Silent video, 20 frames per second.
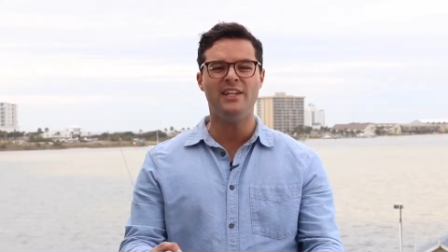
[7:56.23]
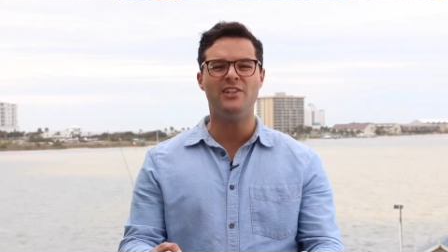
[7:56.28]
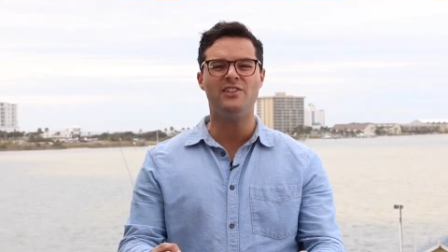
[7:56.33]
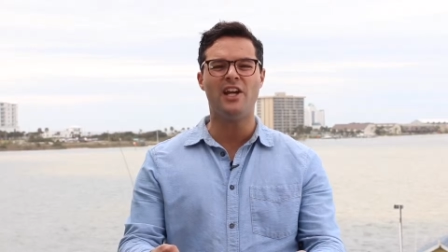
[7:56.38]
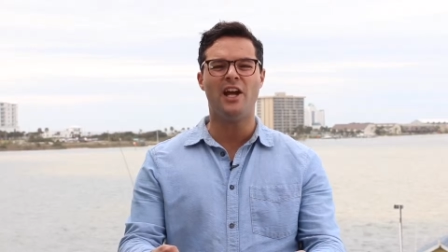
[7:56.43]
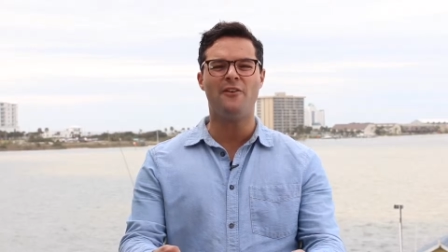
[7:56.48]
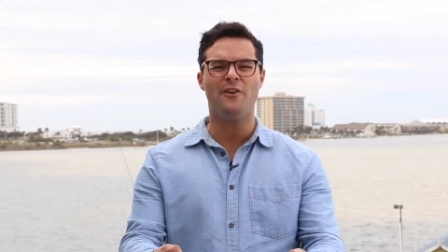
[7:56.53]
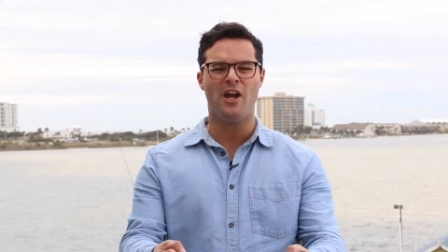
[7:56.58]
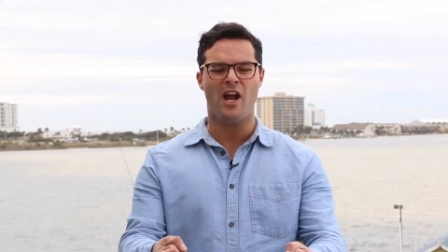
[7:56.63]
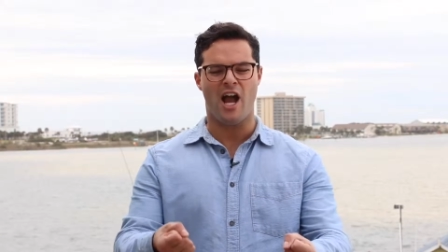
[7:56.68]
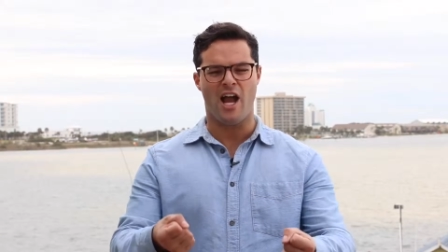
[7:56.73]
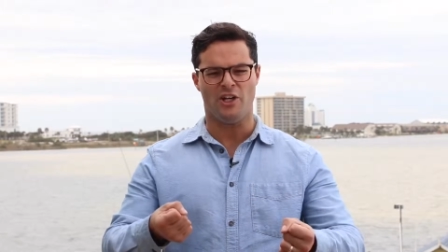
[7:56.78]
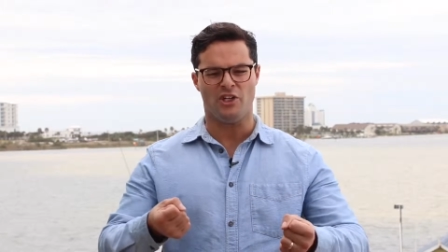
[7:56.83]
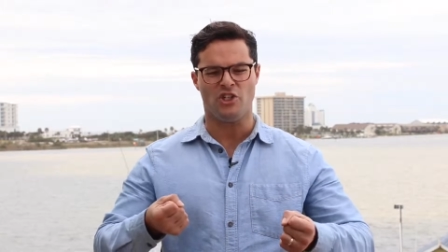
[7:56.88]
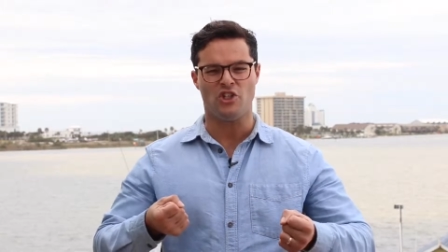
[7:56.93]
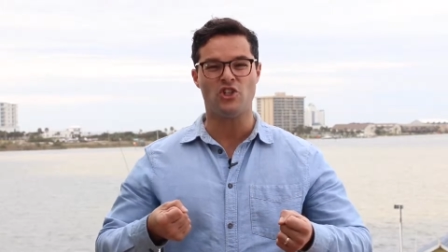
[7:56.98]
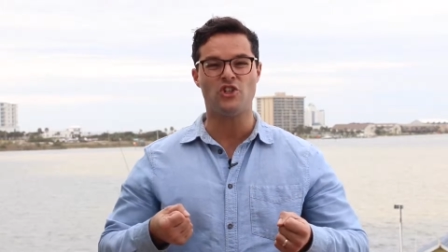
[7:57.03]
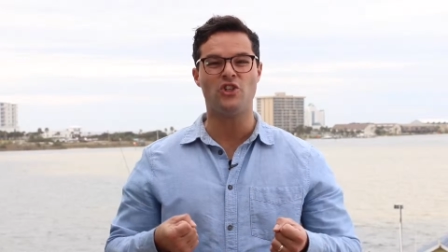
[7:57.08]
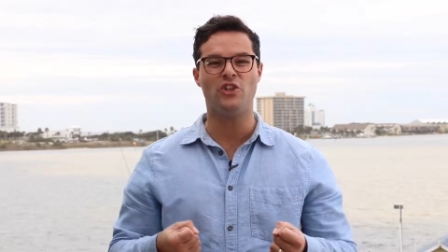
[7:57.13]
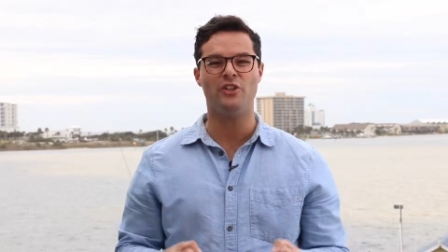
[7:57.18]
It is our
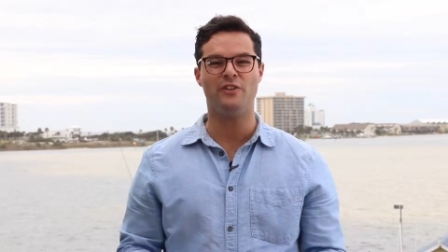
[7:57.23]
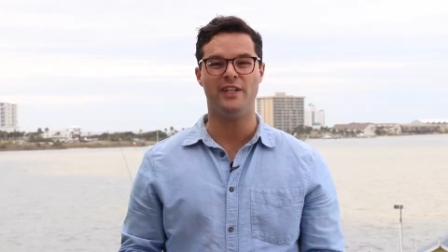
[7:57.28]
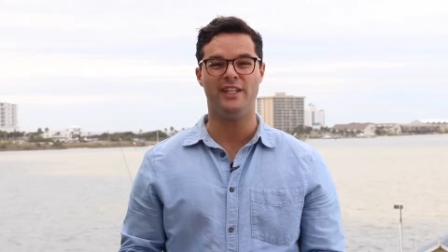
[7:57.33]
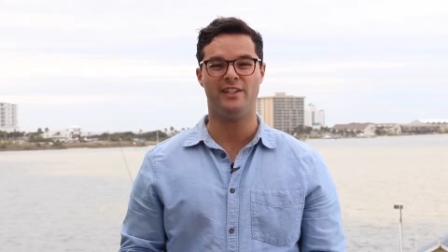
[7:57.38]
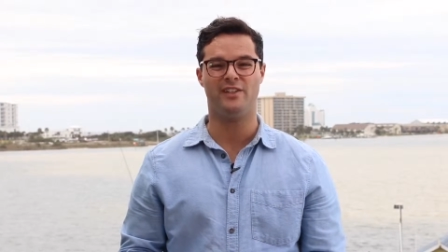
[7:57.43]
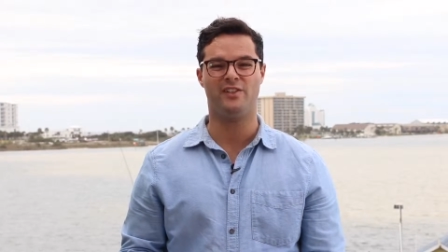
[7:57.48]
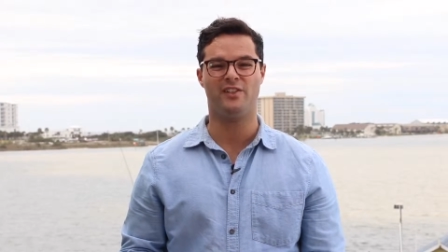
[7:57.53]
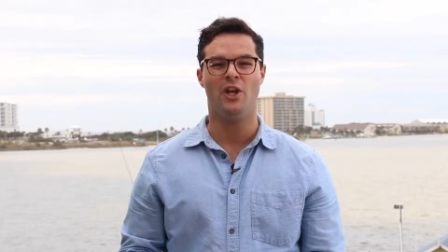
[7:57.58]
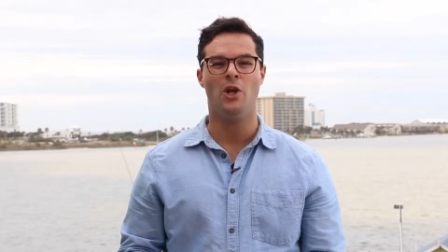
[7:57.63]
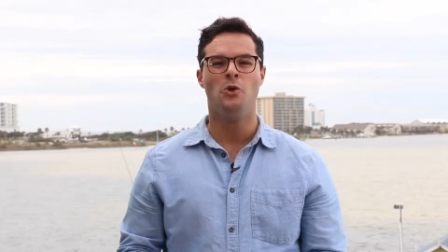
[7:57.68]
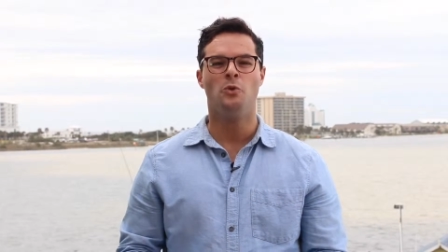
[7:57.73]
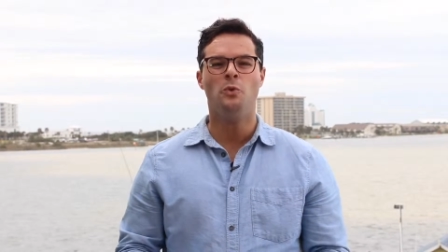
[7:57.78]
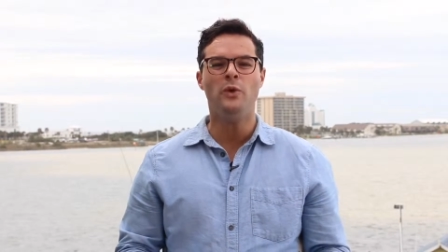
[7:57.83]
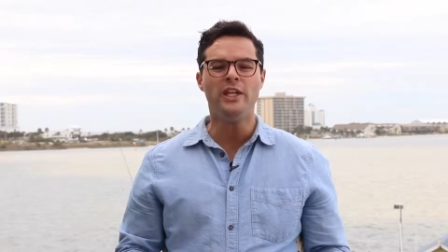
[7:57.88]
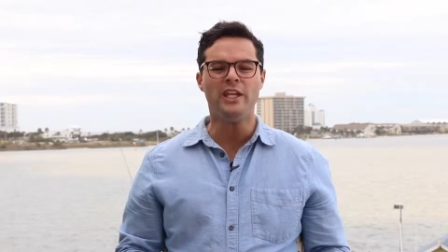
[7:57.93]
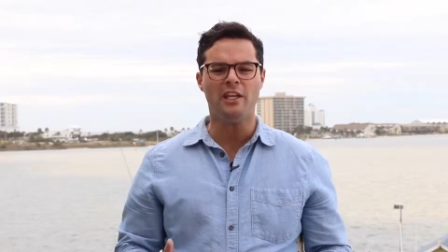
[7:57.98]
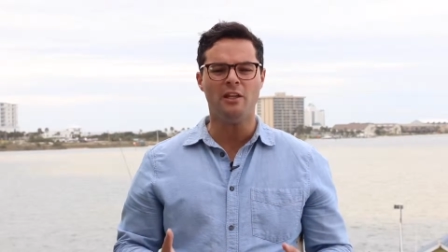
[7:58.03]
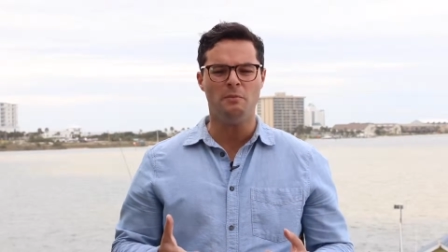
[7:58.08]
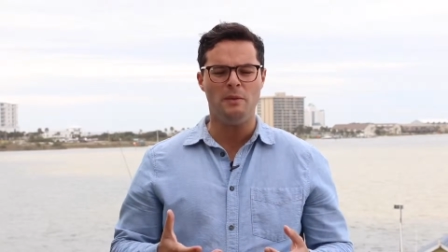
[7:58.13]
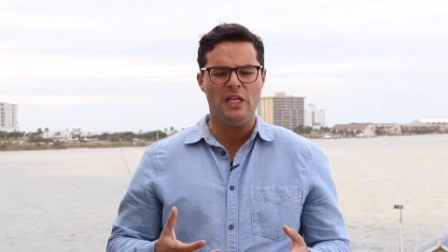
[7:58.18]
assurance.
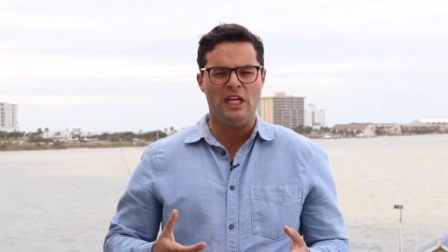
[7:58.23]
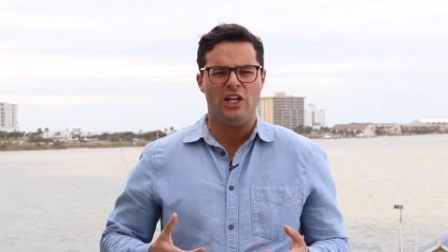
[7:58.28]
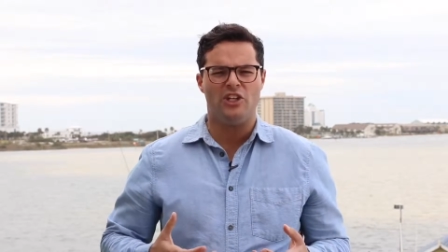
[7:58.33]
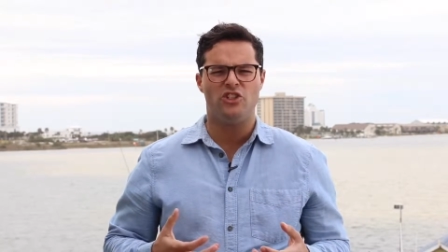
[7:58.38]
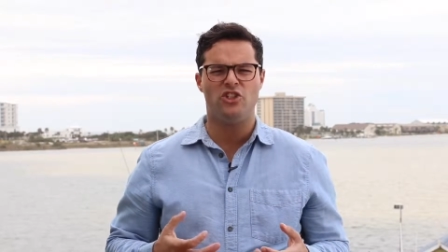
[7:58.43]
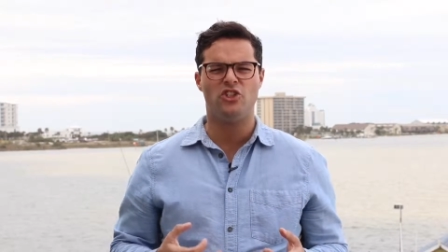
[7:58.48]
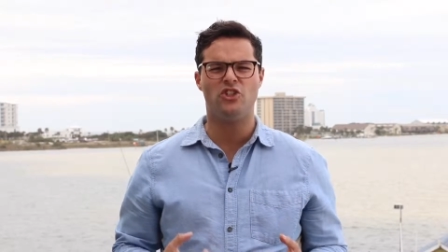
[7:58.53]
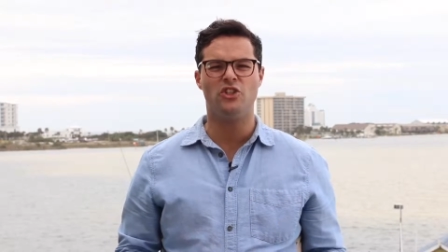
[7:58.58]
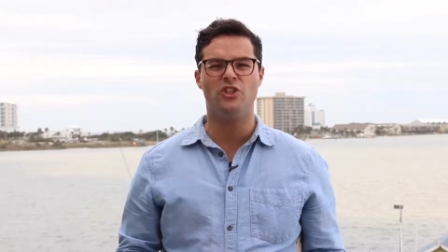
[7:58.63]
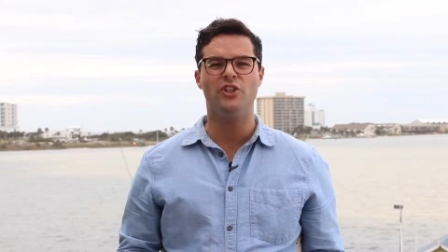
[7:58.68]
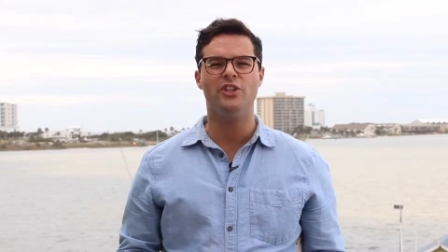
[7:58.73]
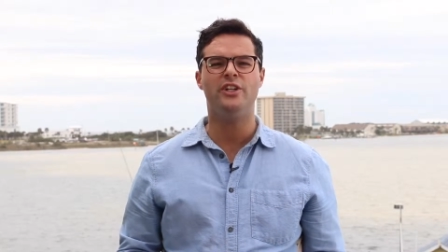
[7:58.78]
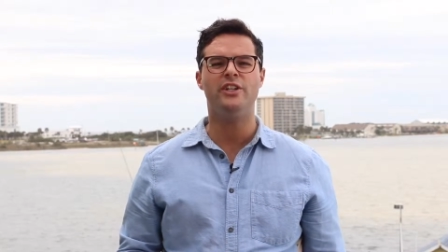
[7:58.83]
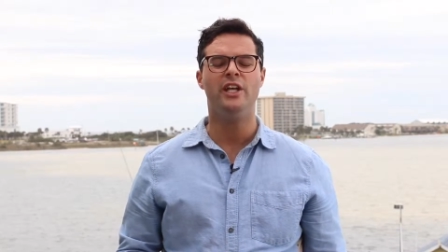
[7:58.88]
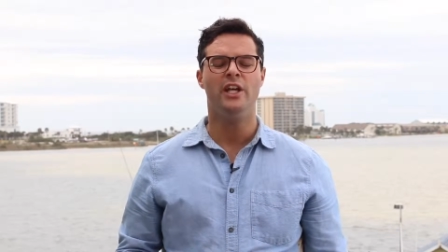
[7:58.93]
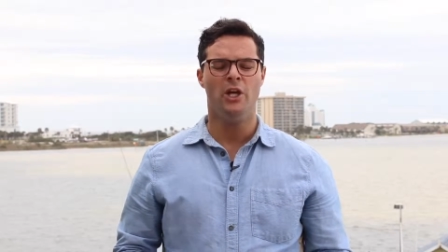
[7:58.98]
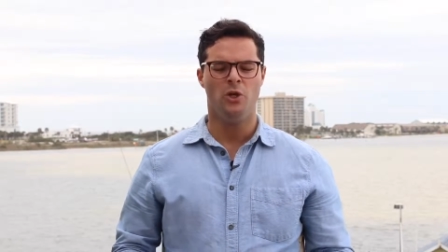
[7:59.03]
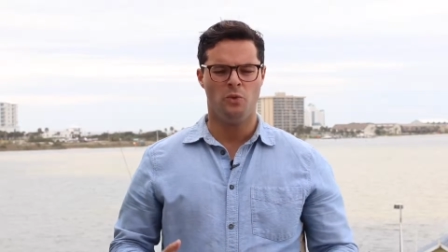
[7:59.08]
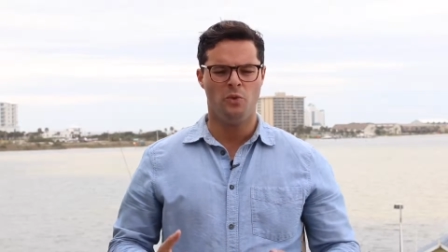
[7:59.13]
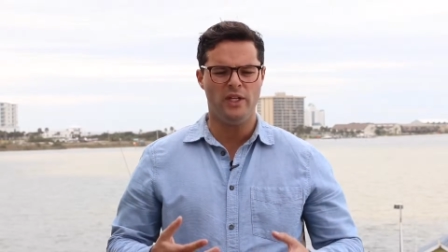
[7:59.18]
We can be
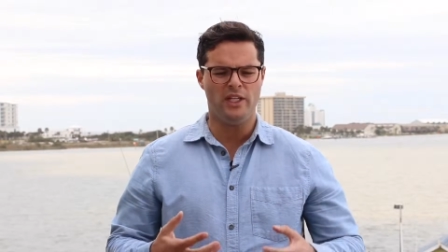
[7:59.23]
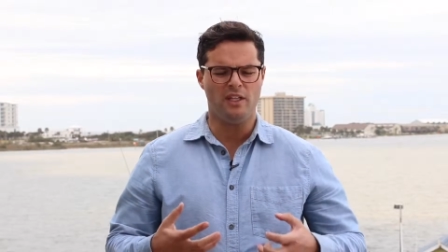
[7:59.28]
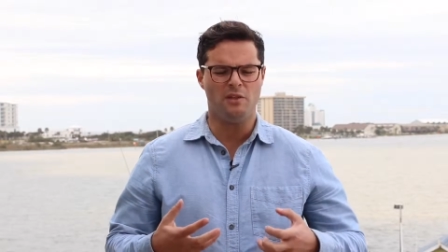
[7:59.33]
assured,